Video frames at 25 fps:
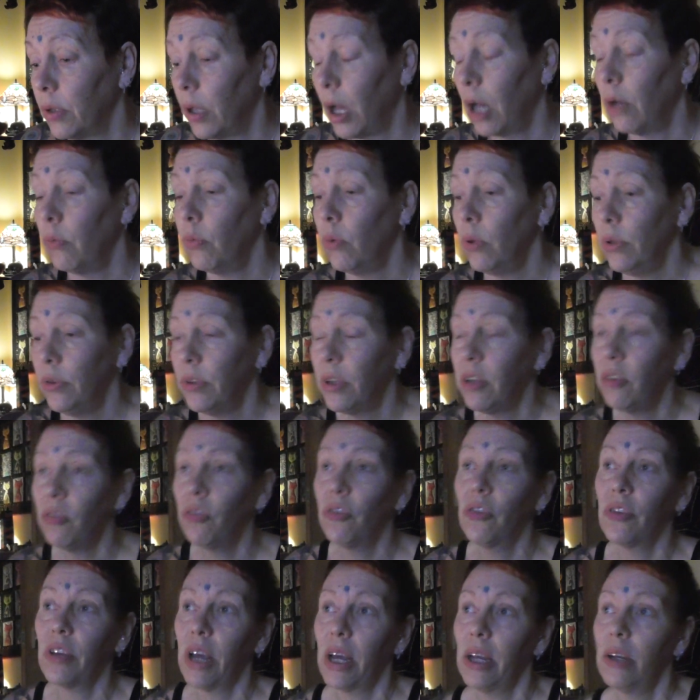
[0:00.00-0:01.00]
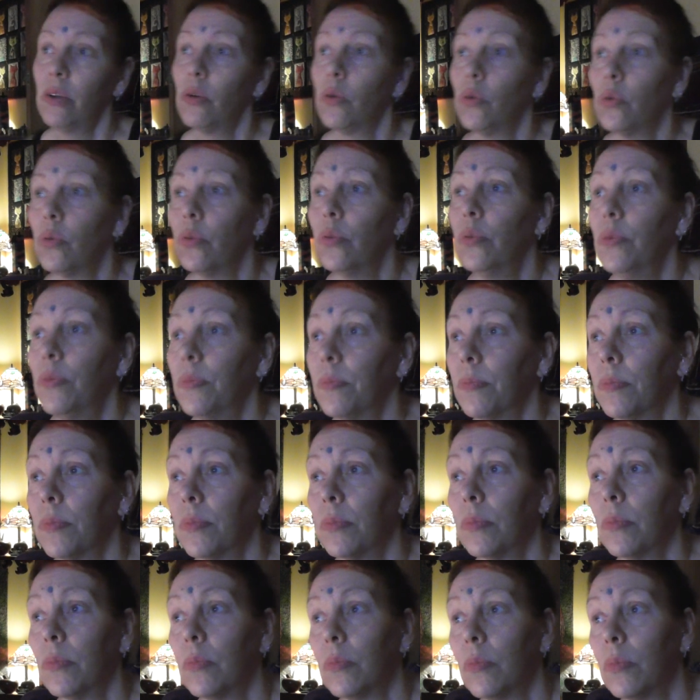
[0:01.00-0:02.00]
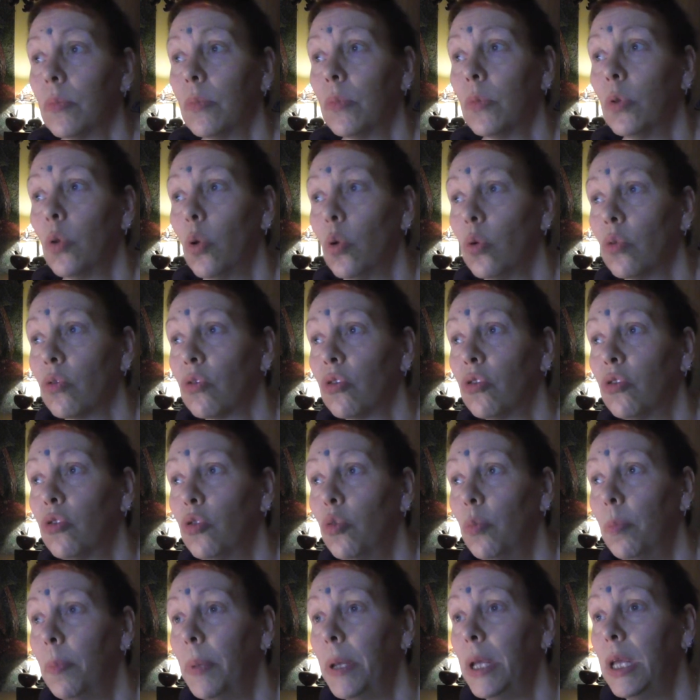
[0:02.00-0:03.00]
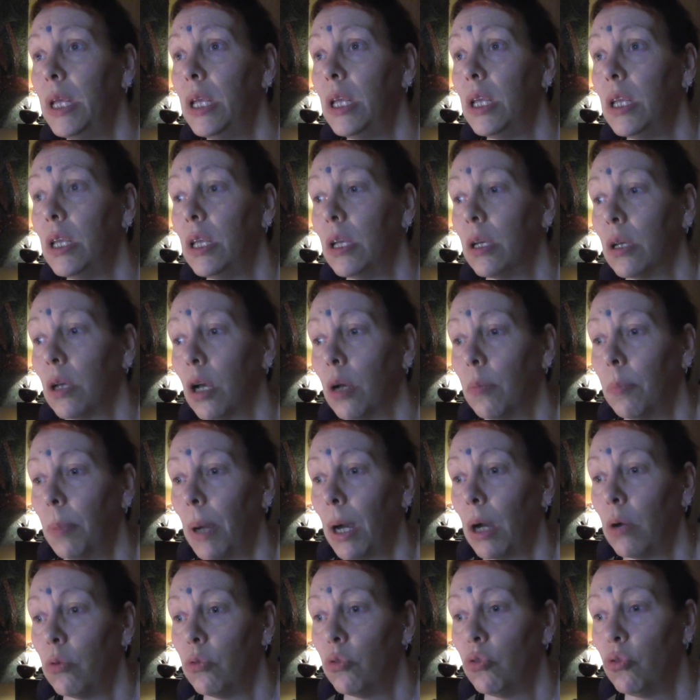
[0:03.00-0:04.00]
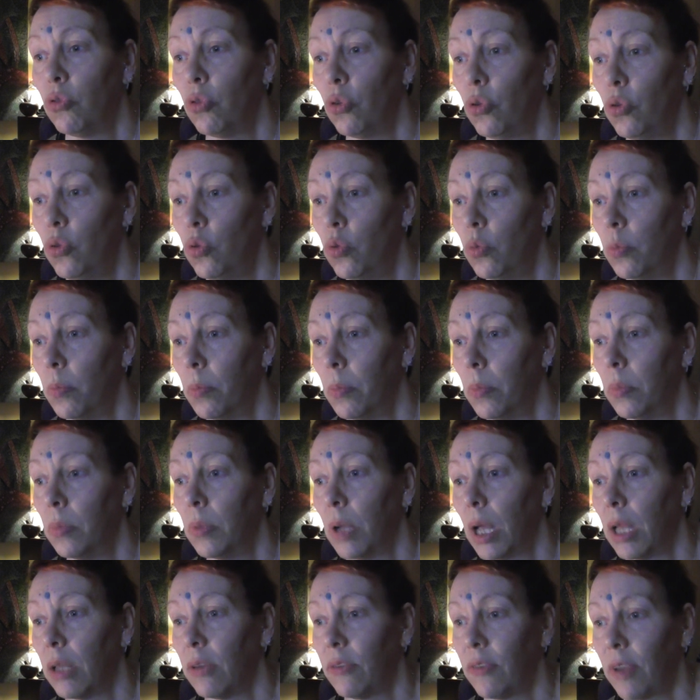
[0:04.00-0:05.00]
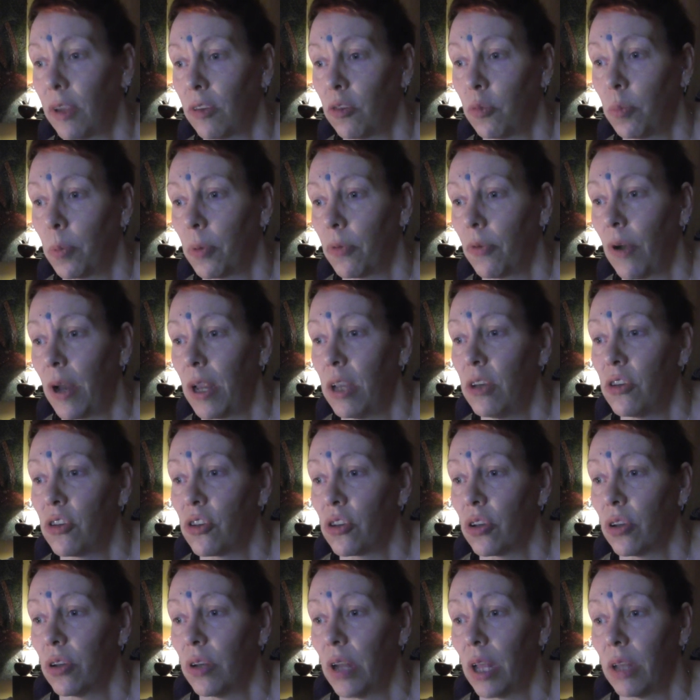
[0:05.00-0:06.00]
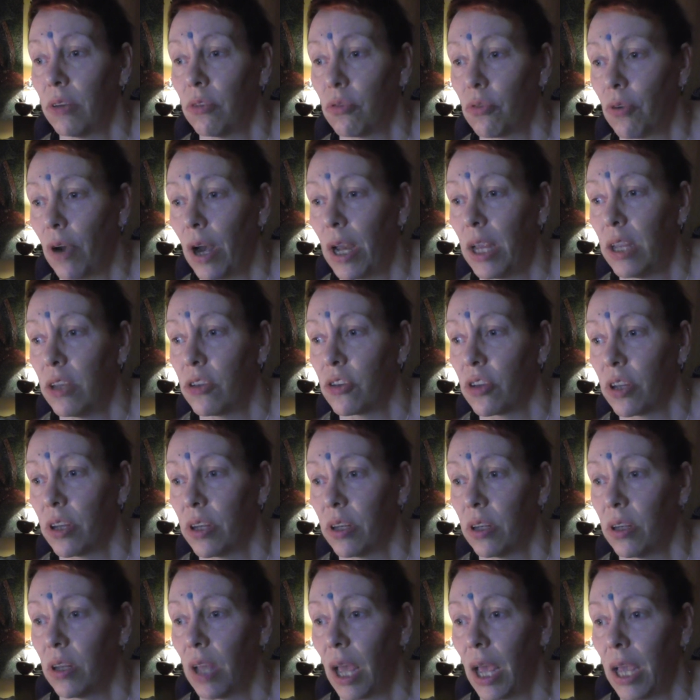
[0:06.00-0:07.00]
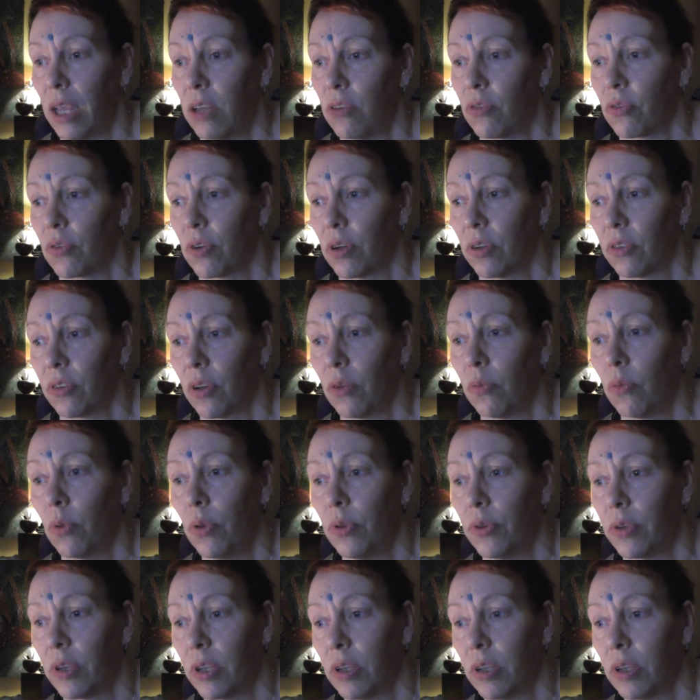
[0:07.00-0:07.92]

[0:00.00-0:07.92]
I want this channel not to be about doom and desperation and rage and hatred. I want